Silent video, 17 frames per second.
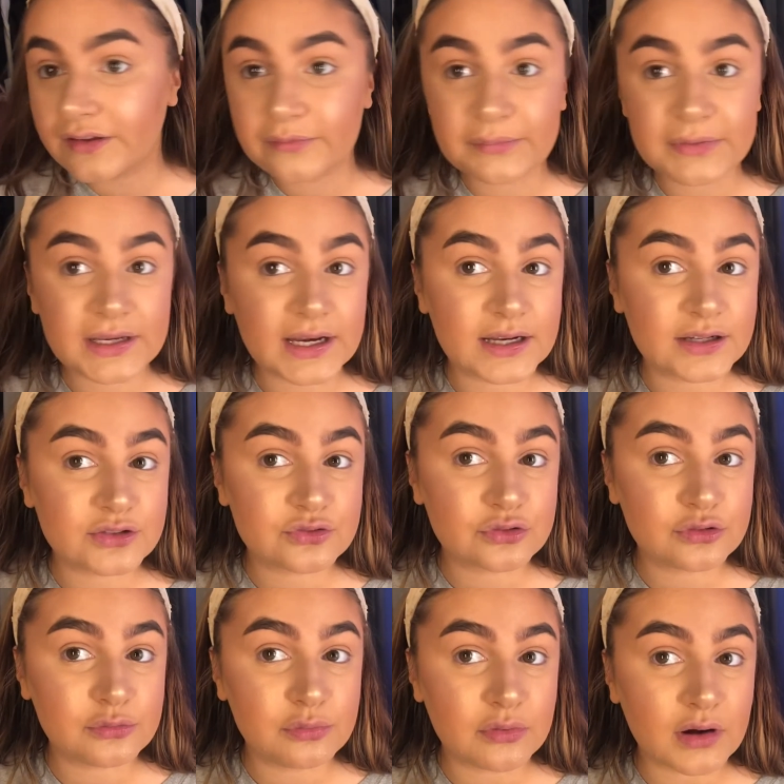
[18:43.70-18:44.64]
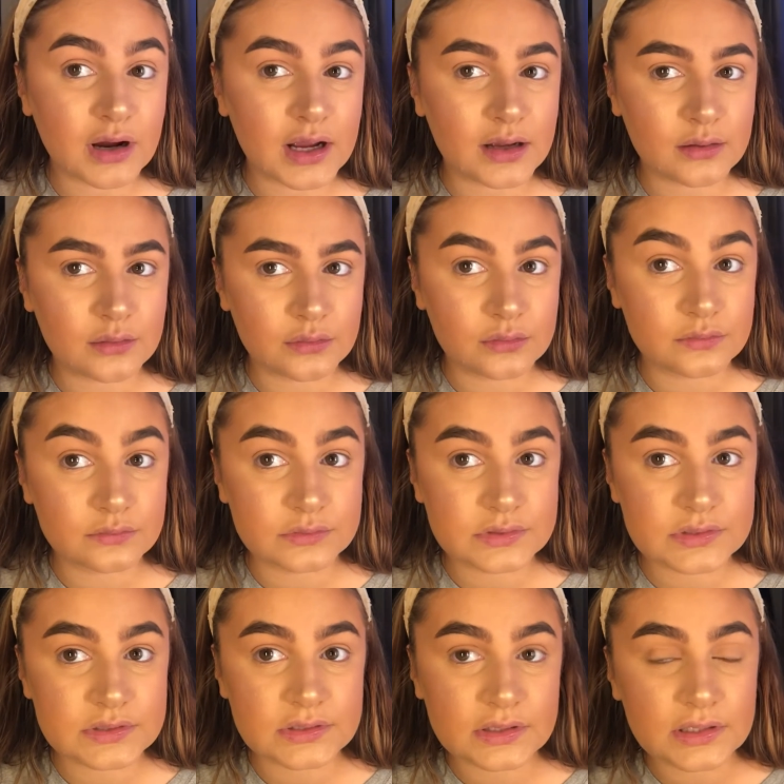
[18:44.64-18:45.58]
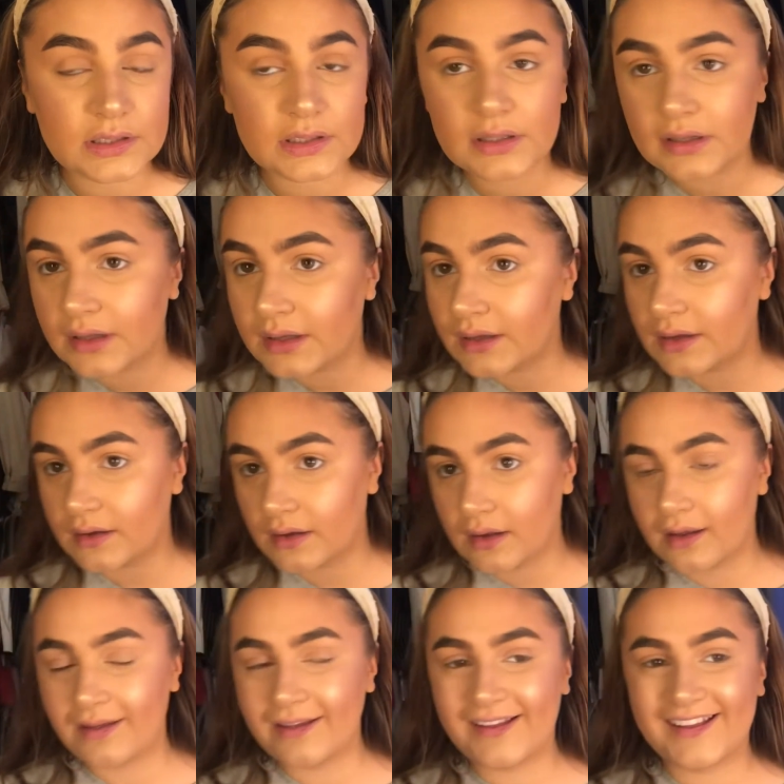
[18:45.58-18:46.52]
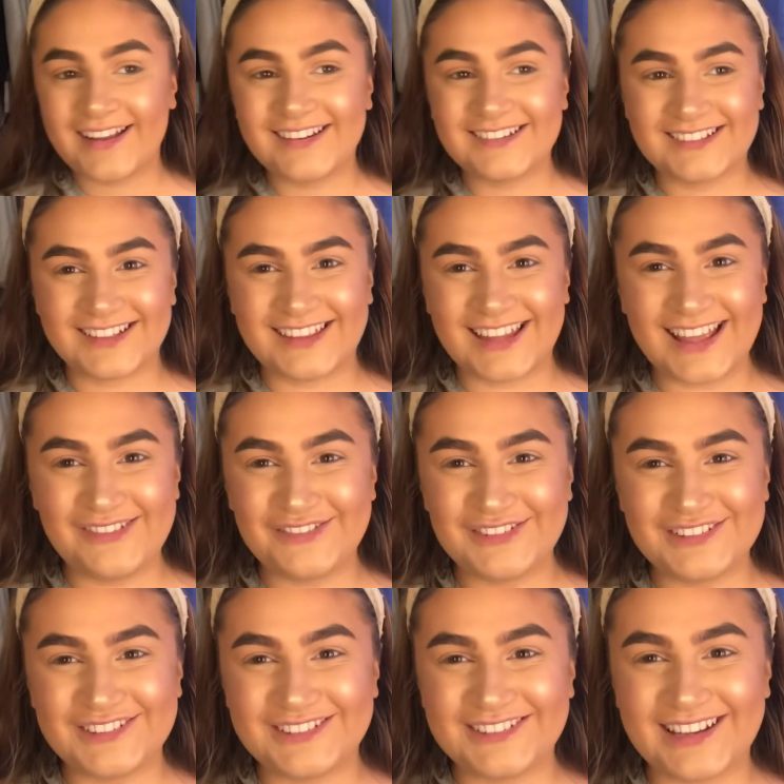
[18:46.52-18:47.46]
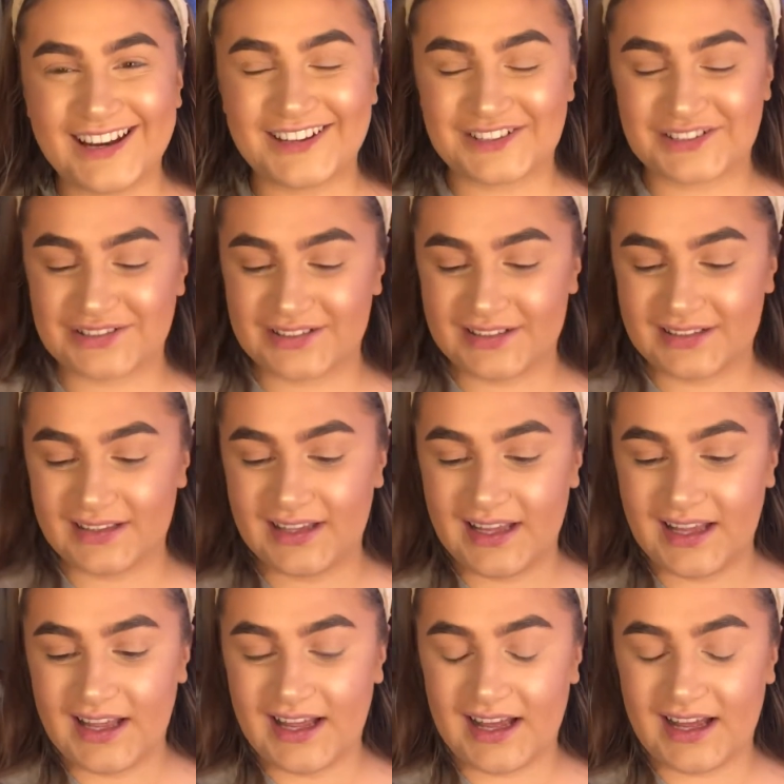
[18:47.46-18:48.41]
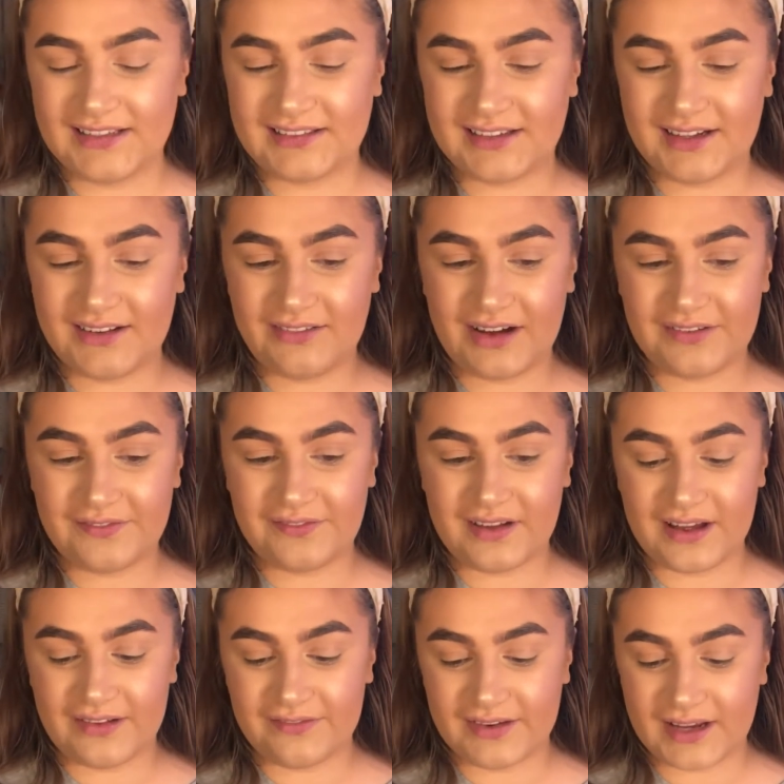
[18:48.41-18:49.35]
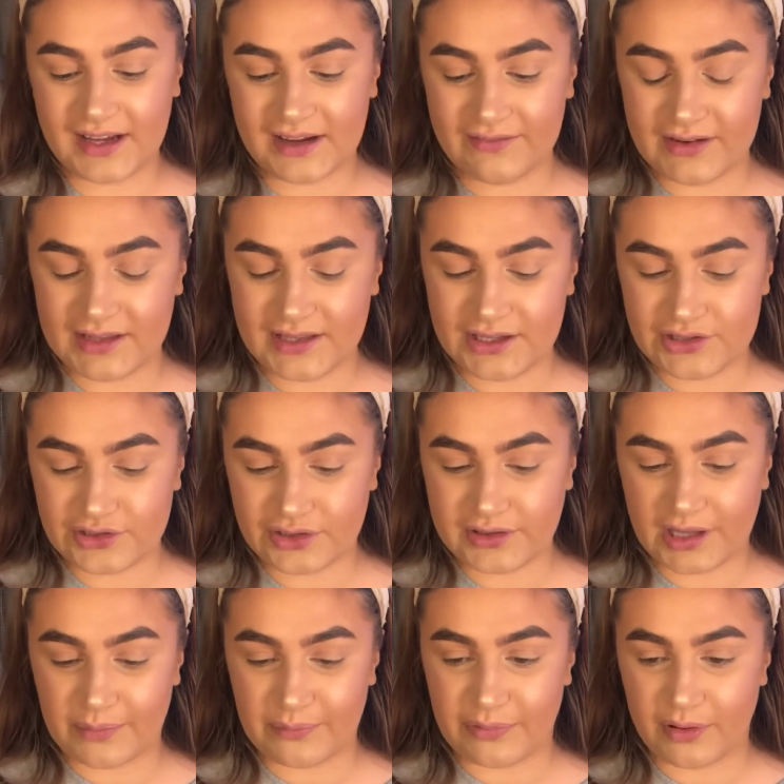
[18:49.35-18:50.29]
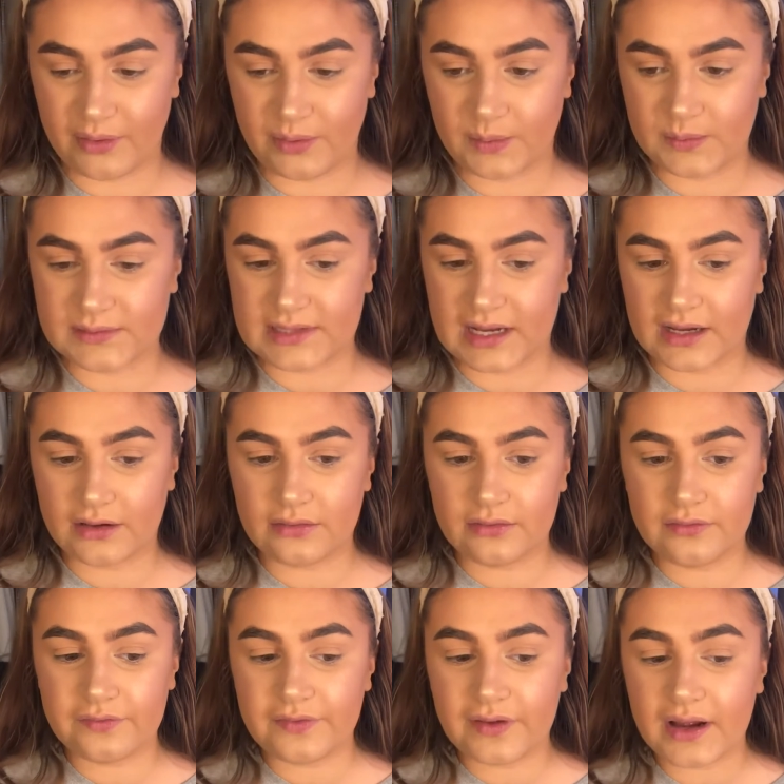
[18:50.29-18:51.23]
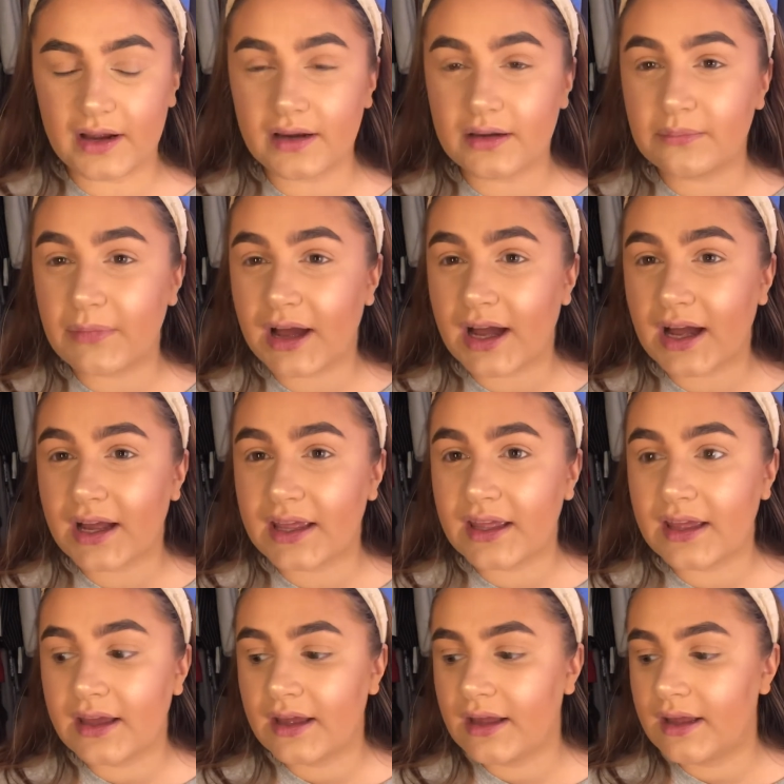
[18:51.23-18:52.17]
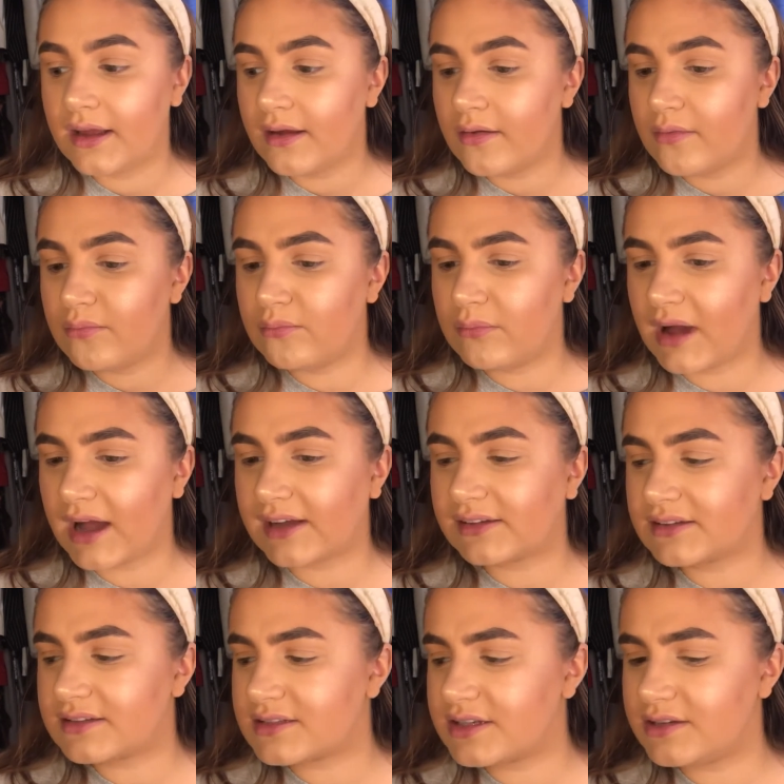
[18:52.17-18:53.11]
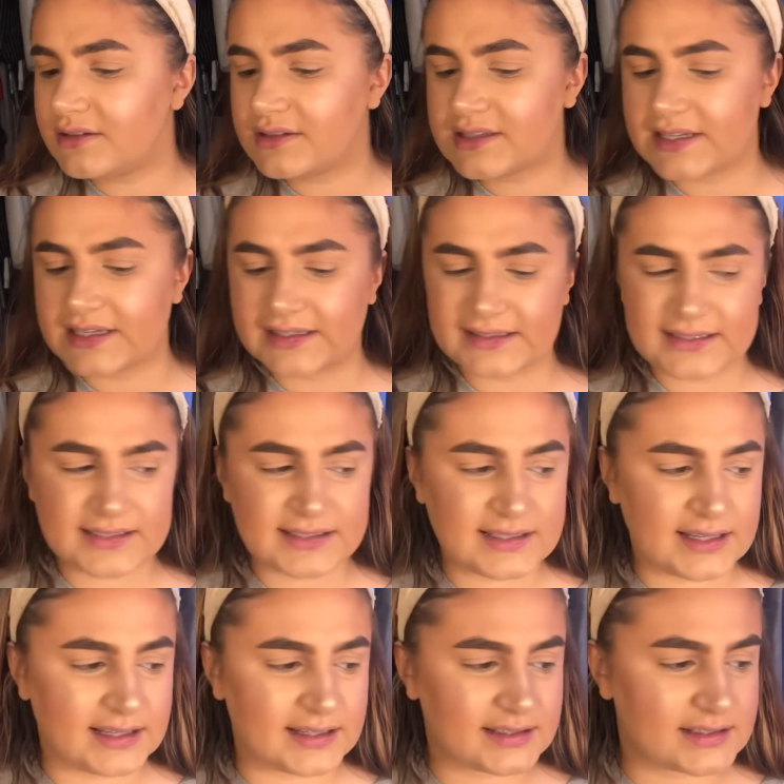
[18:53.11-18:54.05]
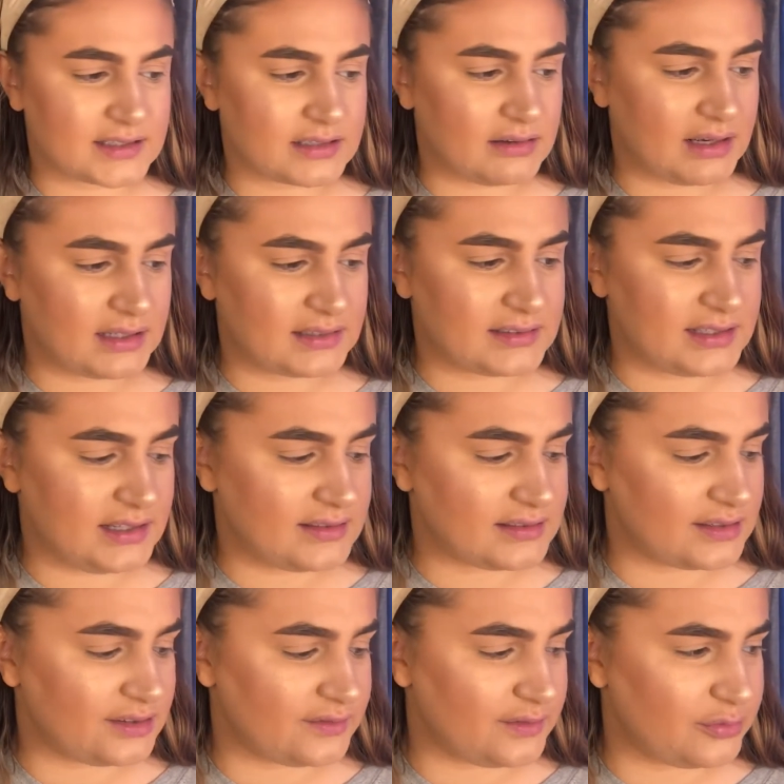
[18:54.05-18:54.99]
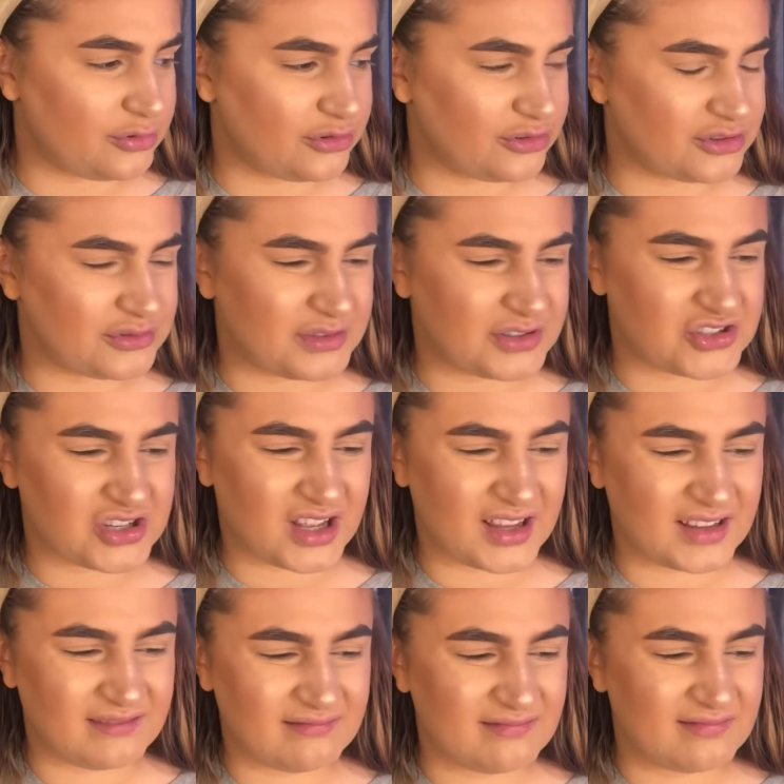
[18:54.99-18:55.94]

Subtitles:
me natural brows? Do they even look natural? I don't know. I think I really enjoyed that product. I couldn't find my MAC 266, so I had to use another brush, which, like,